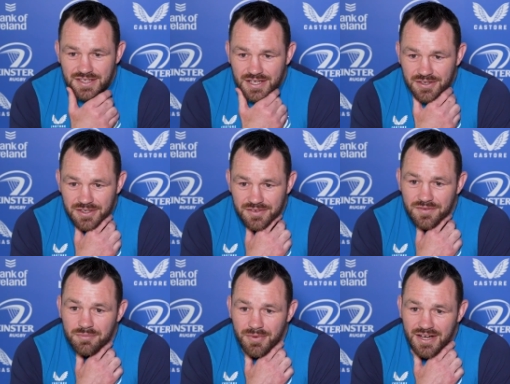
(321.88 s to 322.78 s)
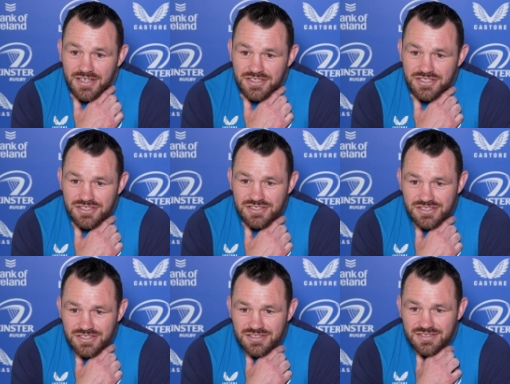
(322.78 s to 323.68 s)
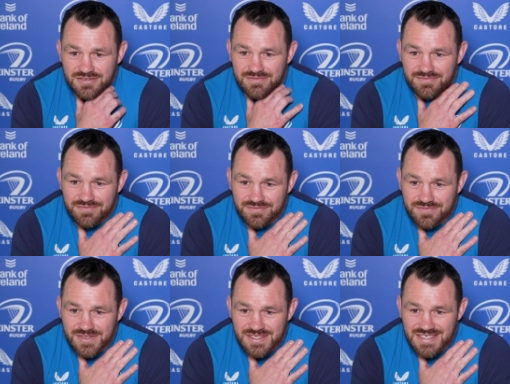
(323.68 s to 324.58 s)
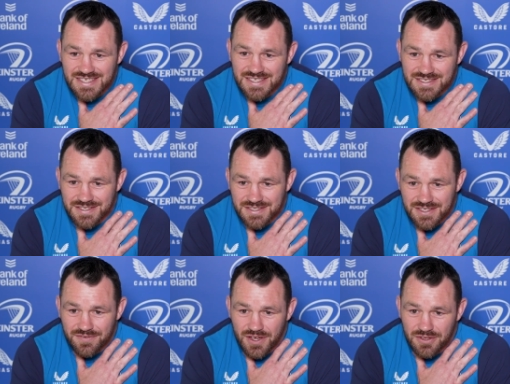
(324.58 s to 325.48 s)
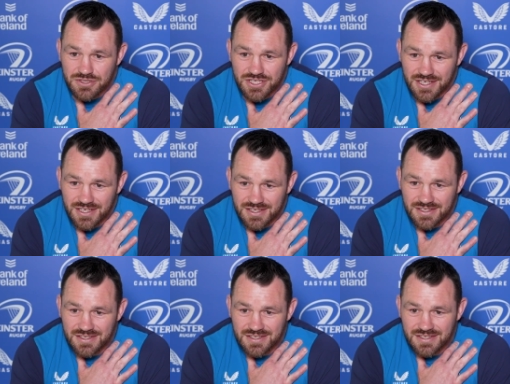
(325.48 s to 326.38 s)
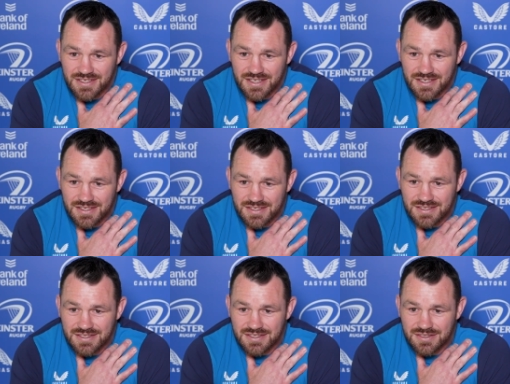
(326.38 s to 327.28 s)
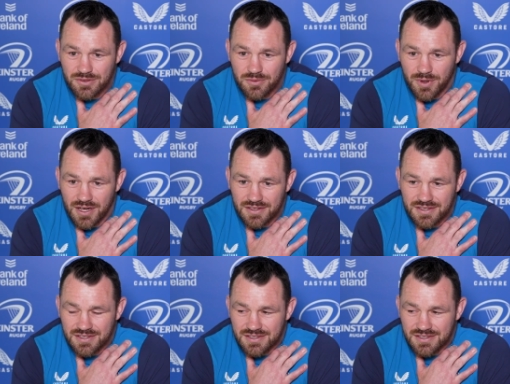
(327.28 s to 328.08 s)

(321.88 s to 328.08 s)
how you manage seasons of coaching and and what